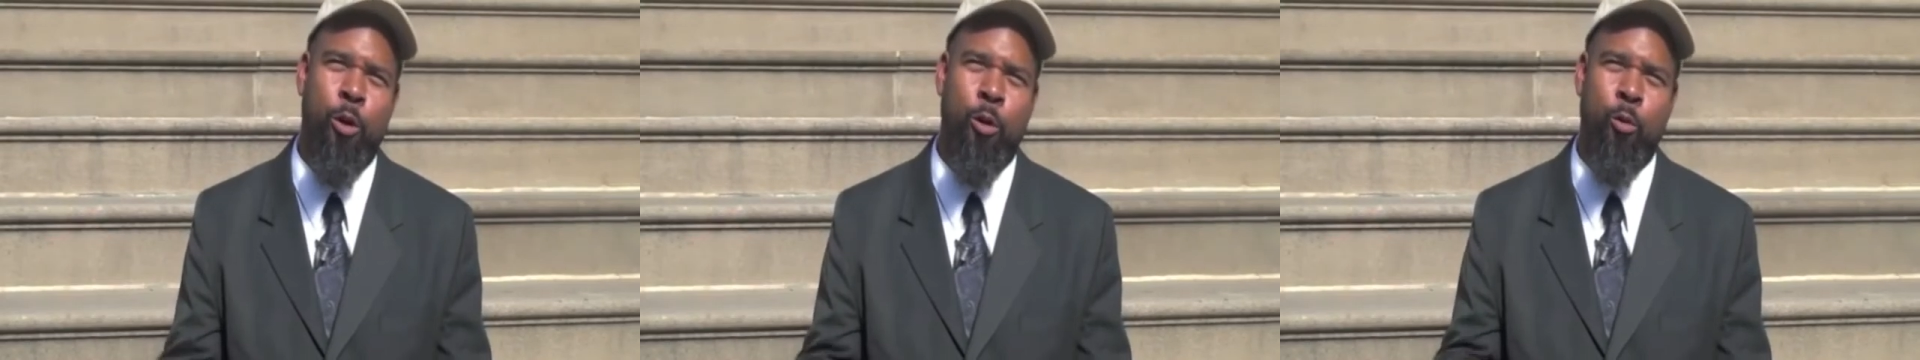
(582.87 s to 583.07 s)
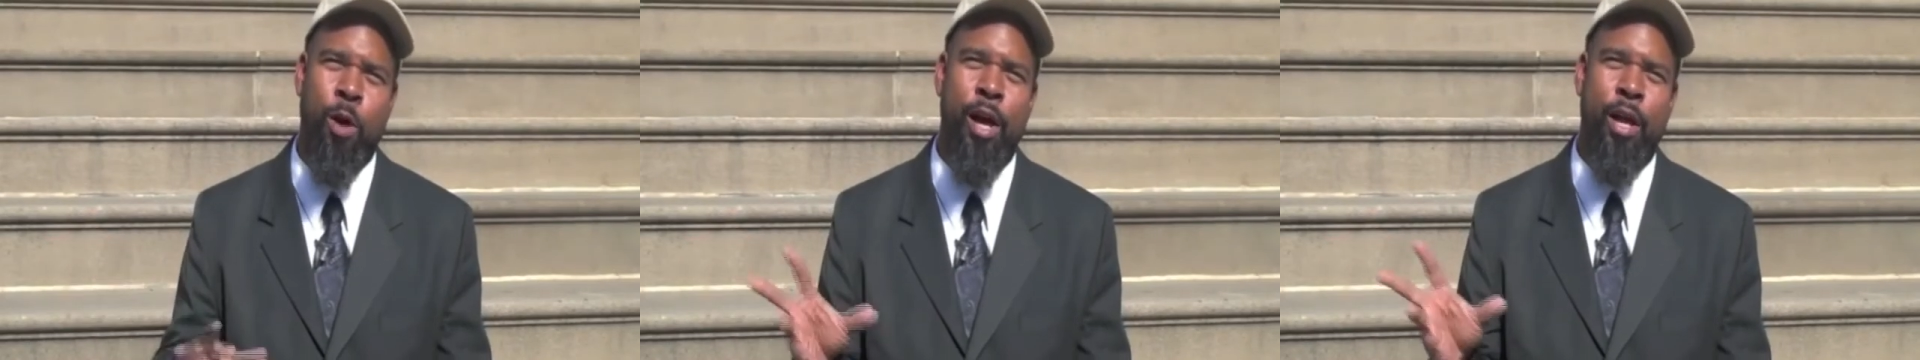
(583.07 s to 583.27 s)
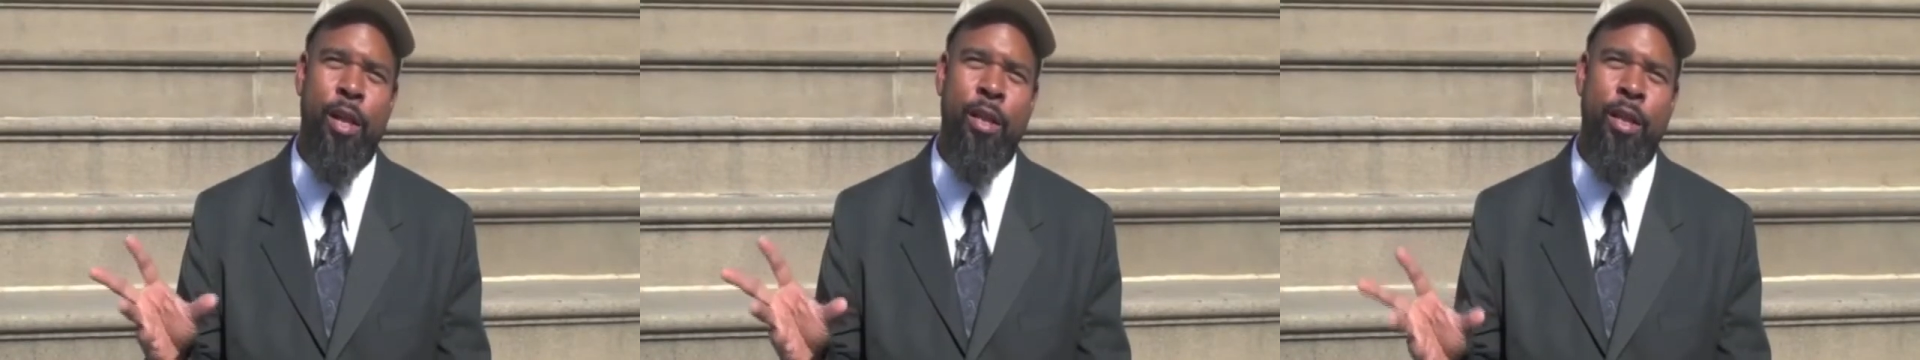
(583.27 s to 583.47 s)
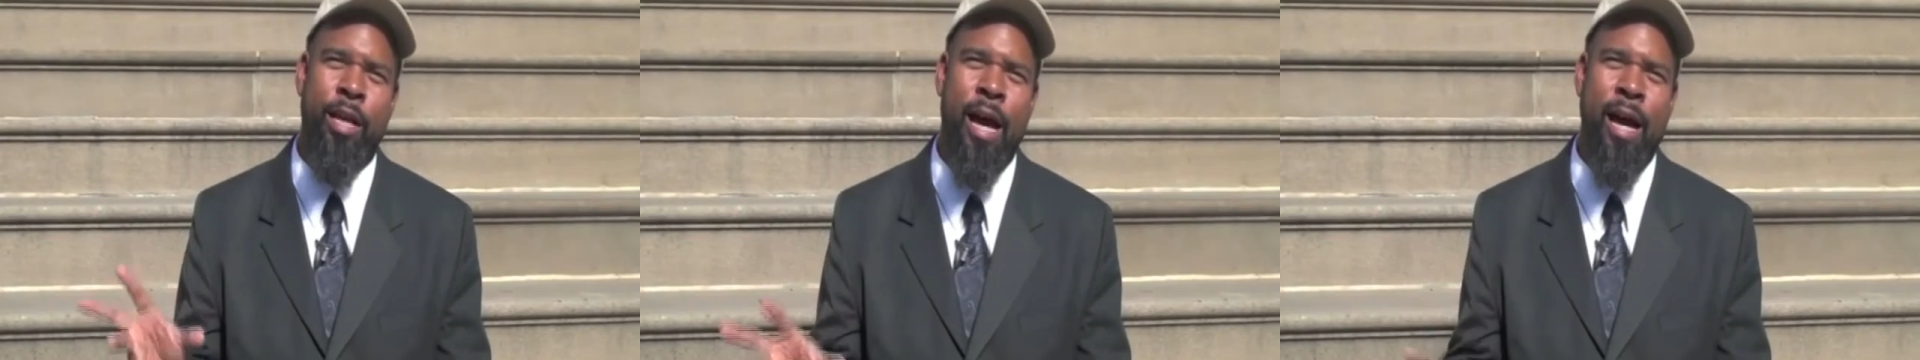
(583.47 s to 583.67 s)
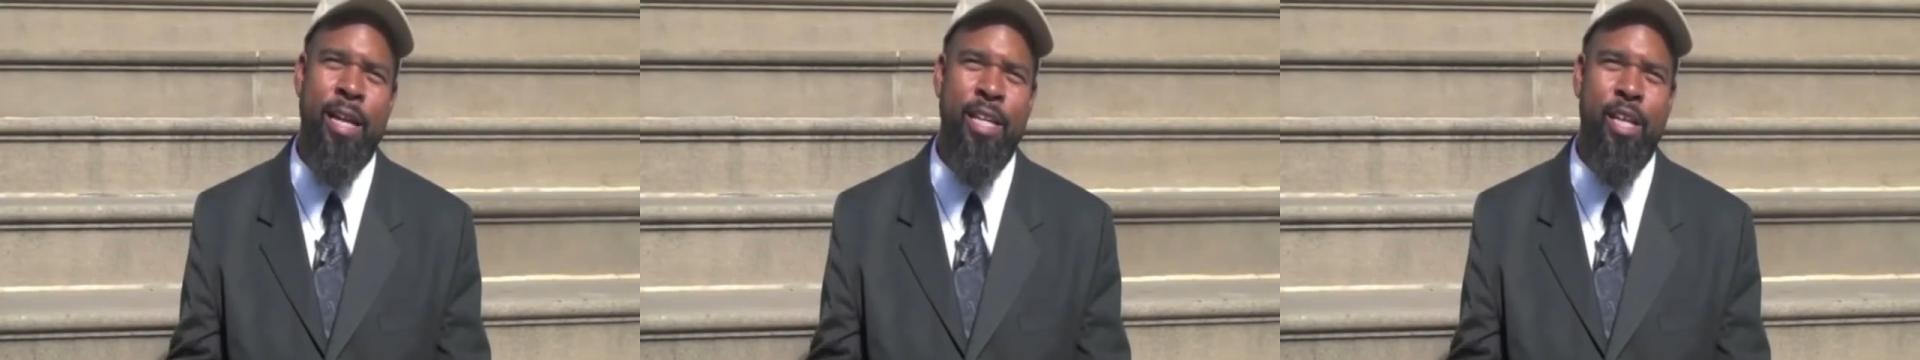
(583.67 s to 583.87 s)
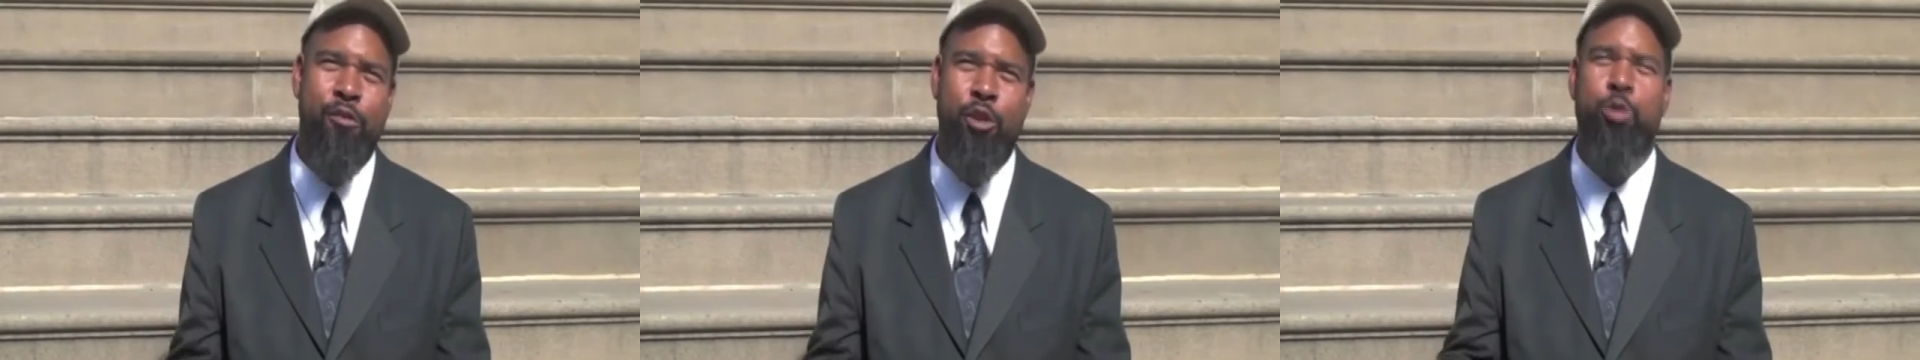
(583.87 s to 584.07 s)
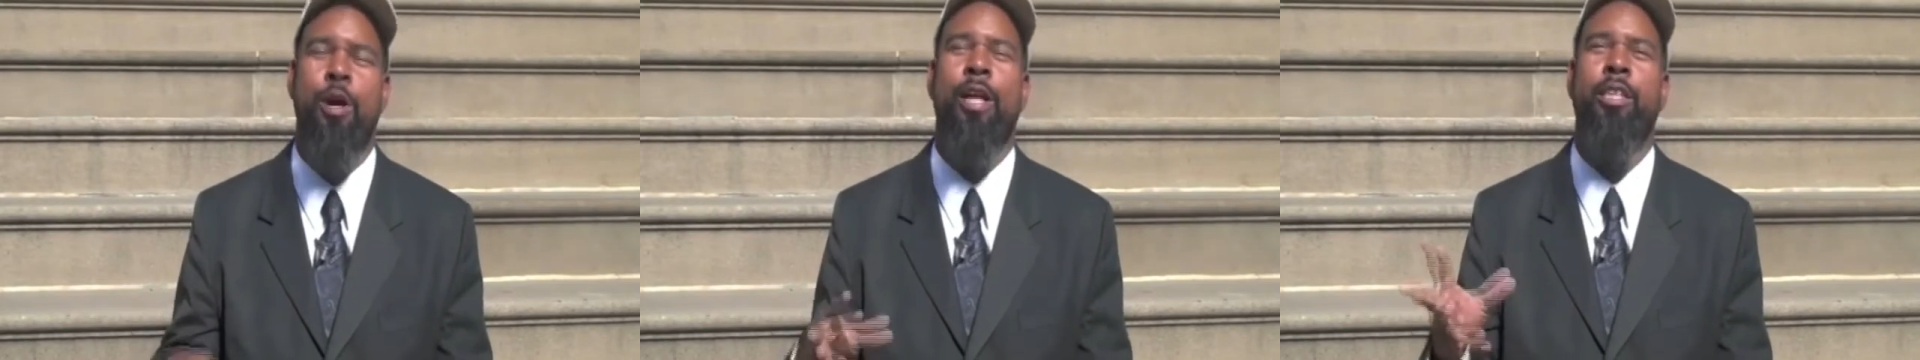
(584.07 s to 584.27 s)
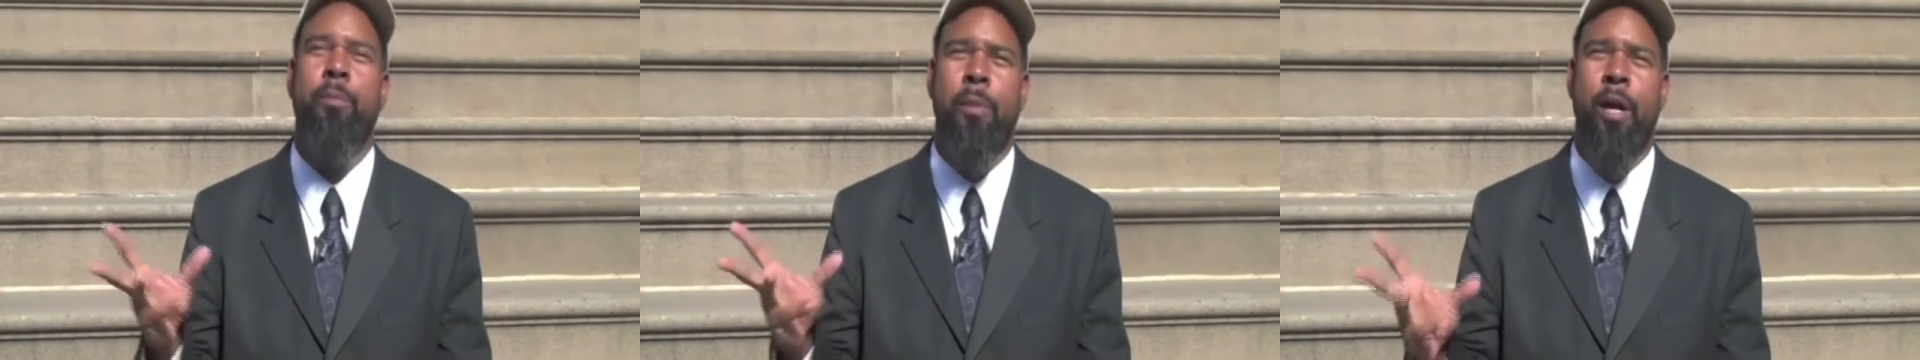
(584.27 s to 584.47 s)
around the idea of
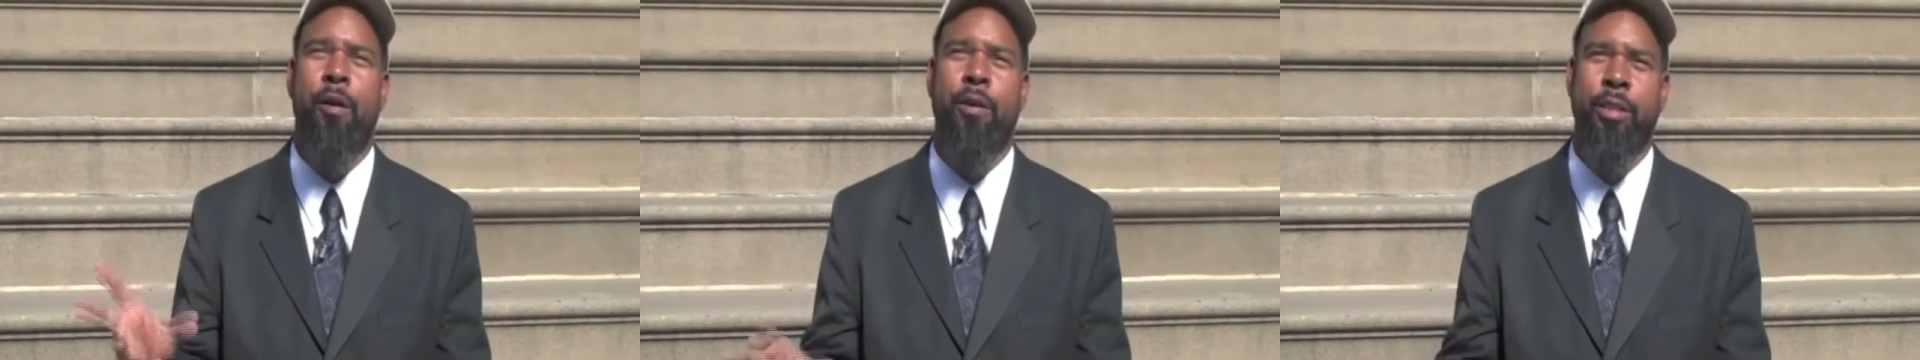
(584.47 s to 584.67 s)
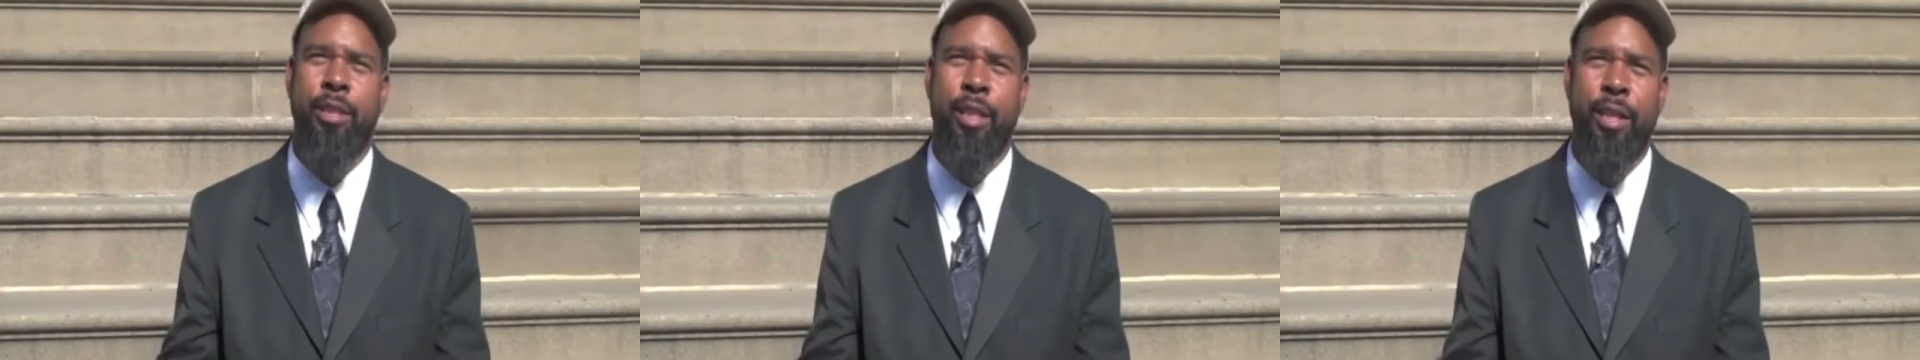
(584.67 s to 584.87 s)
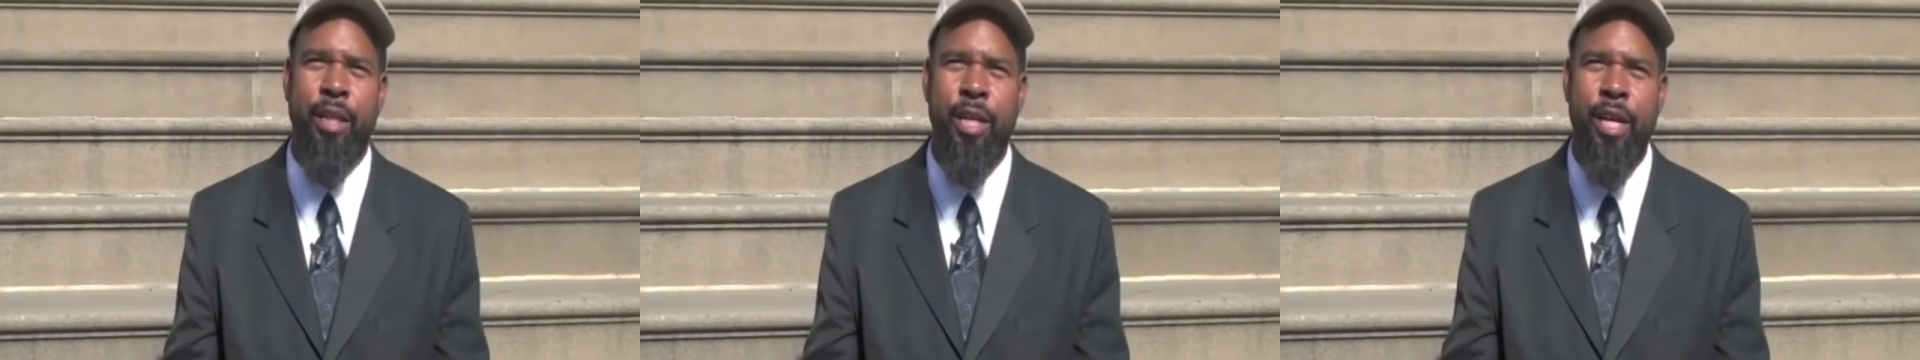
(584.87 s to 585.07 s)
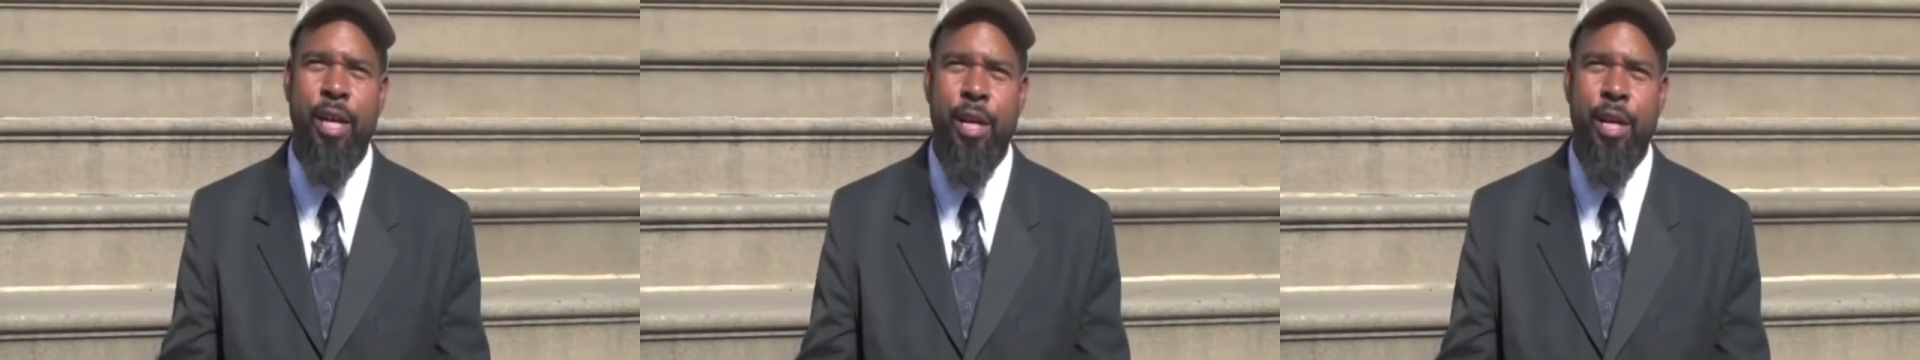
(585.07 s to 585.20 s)
transparency.